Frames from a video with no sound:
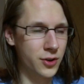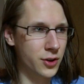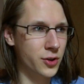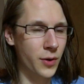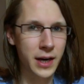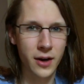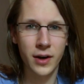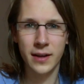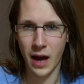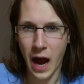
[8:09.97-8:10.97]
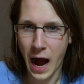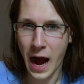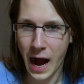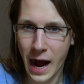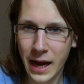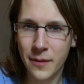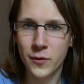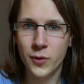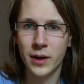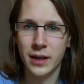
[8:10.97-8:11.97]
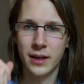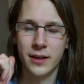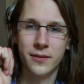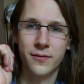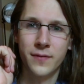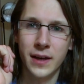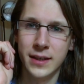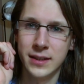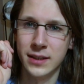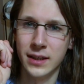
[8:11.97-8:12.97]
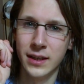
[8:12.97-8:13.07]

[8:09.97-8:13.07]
just so I know that I'm doing things